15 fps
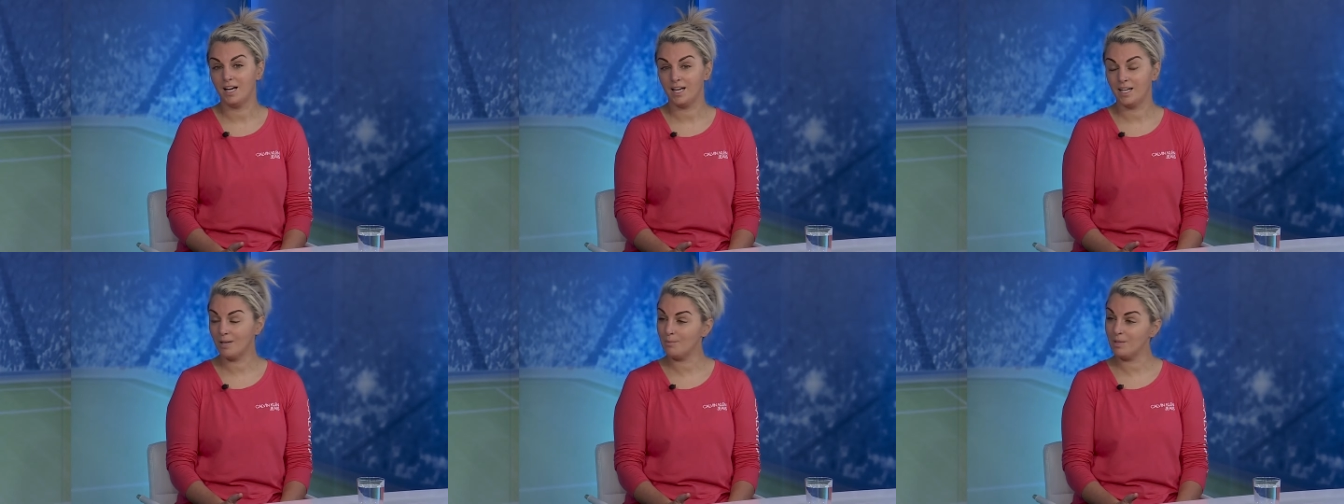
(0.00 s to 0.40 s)

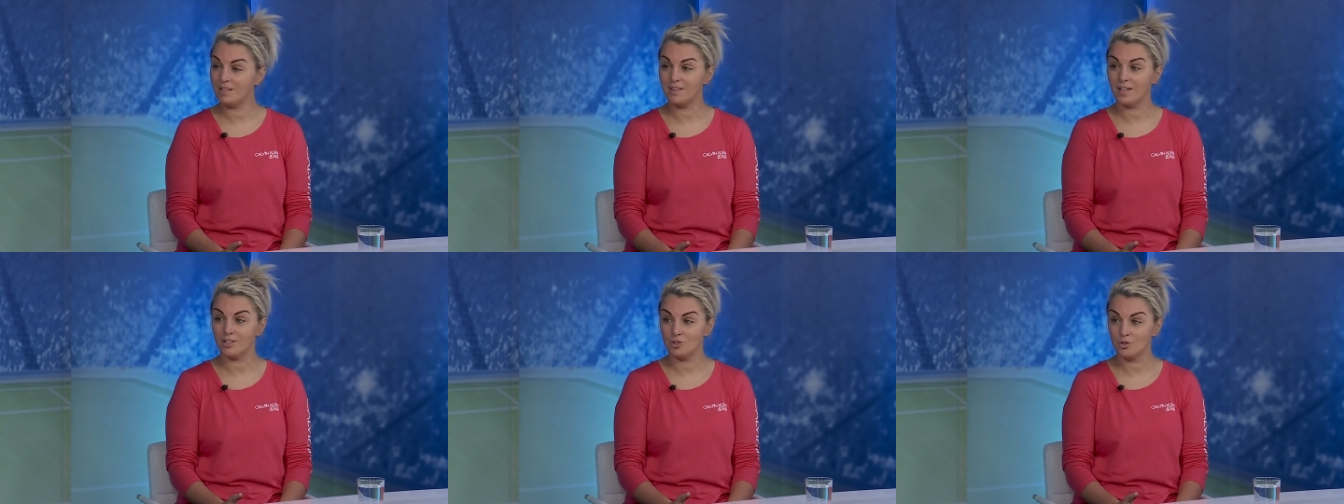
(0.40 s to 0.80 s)
And I
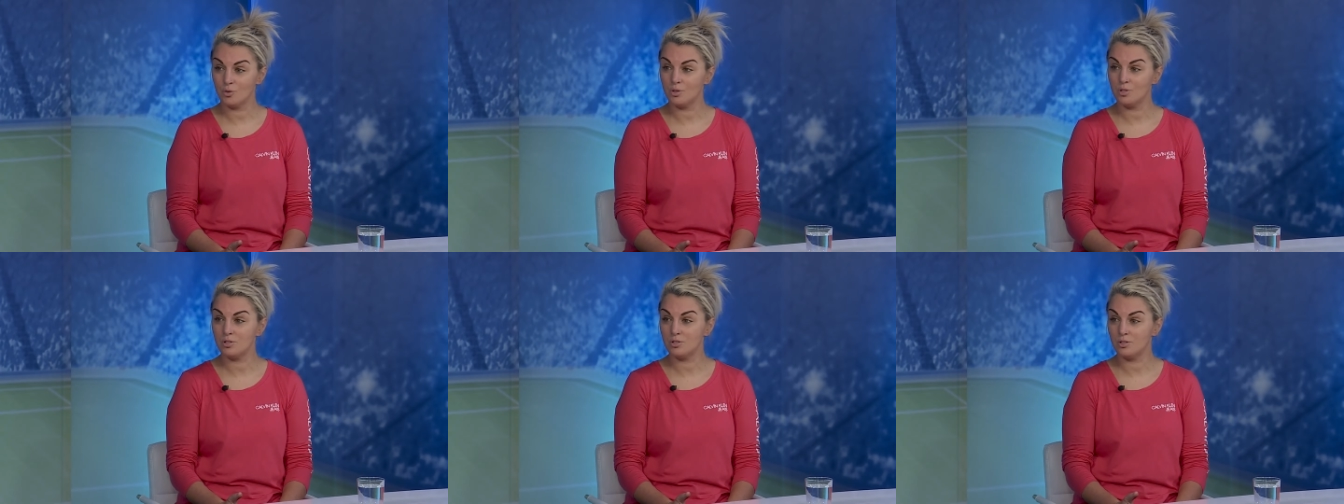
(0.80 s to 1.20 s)
made that
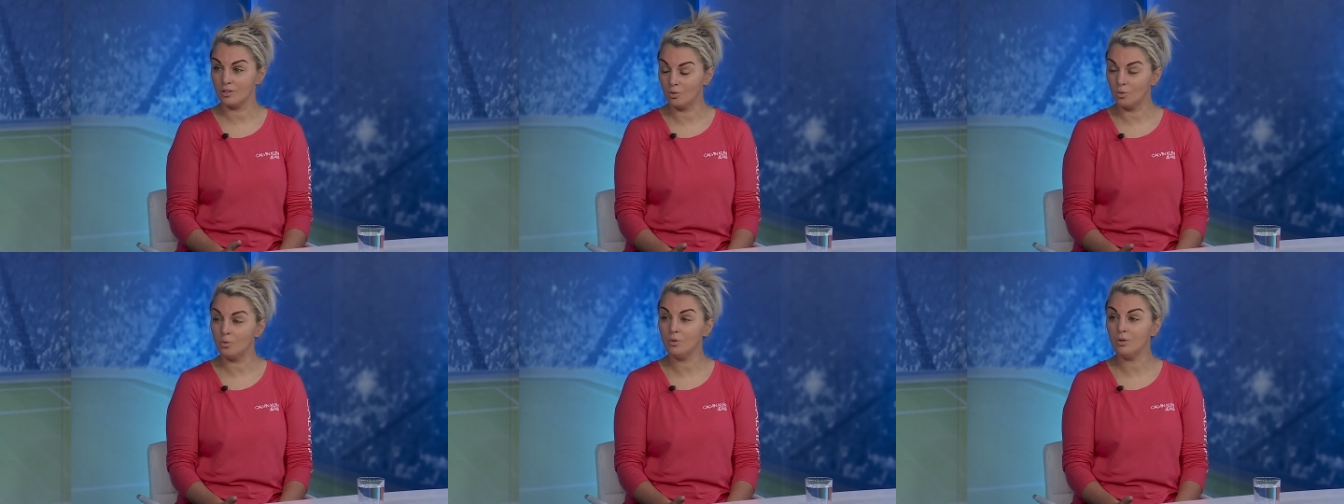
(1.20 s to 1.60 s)
choice to
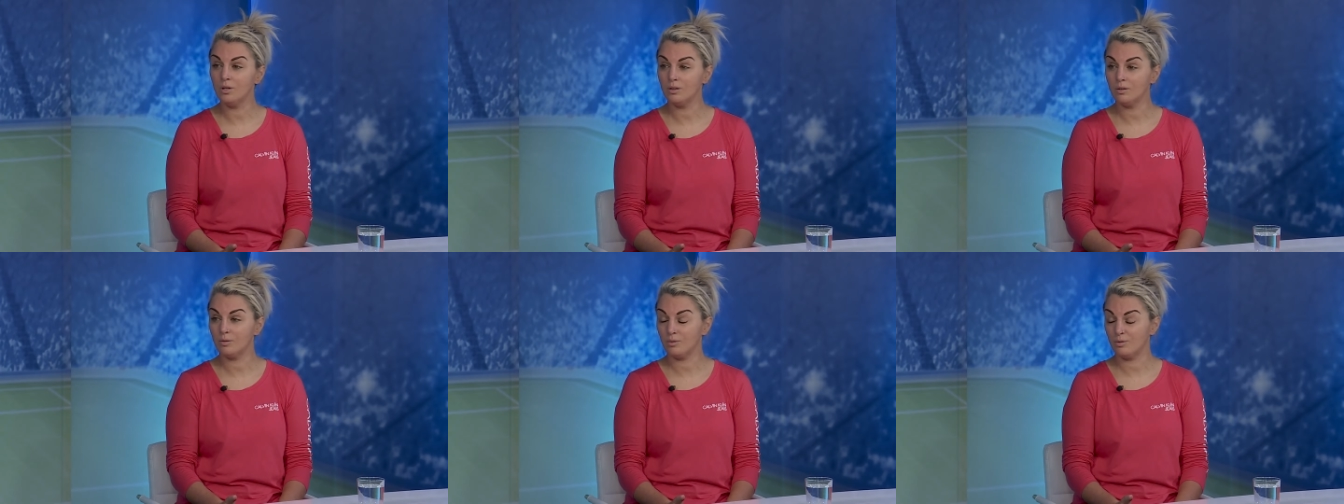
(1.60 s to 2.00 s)

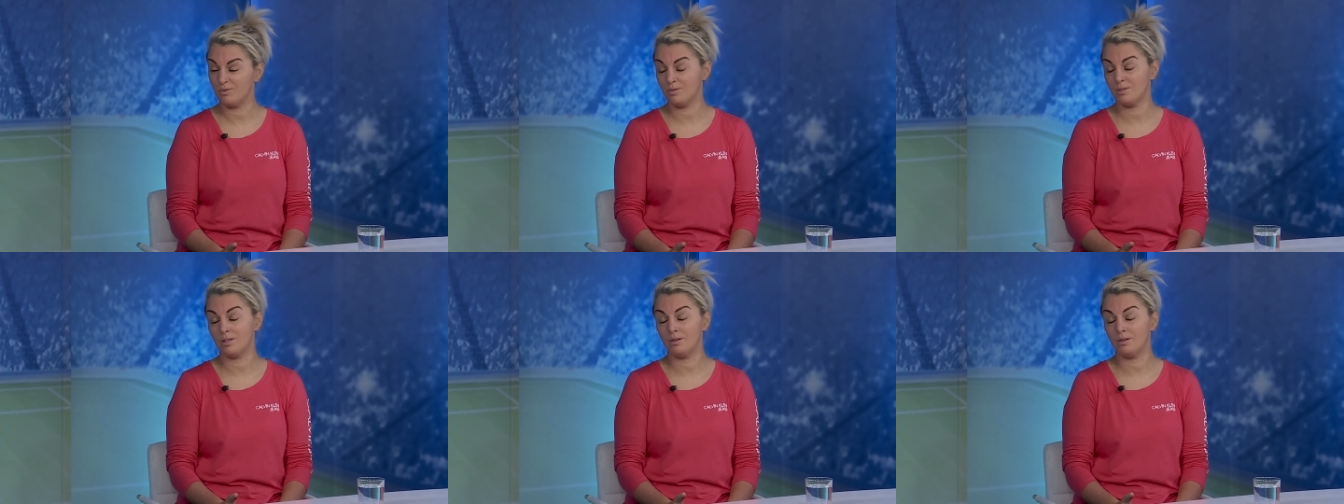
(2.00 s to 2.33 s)
go.